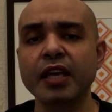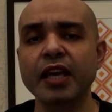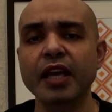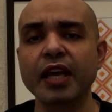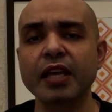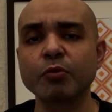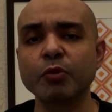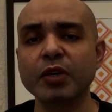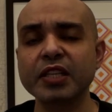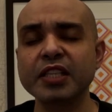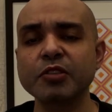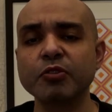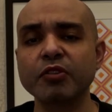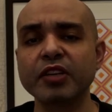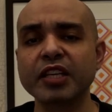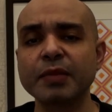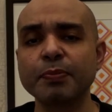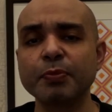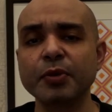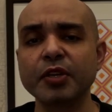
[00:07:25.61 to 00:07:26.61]
And what's your
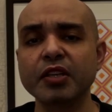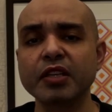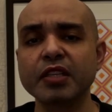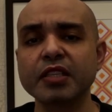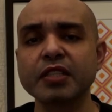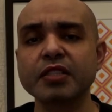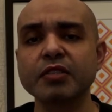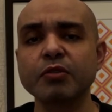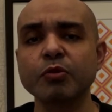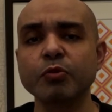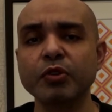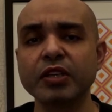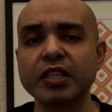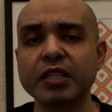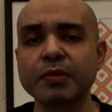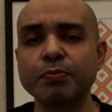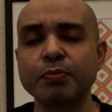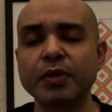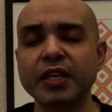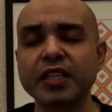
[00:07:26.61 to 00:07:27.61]
experience
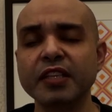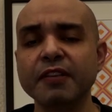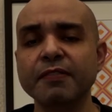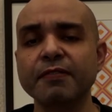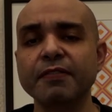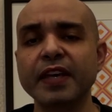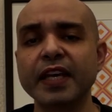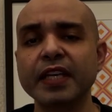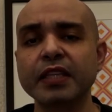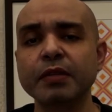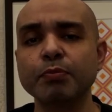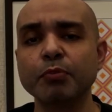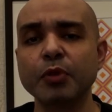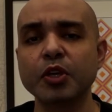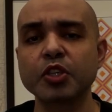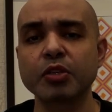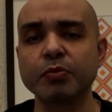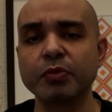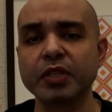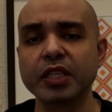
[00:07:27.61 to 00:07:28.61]
with body fat
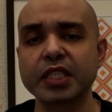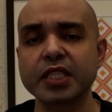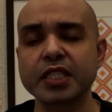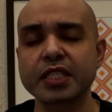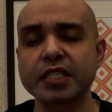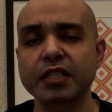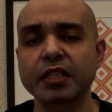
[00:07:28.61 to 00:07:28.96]
measurements?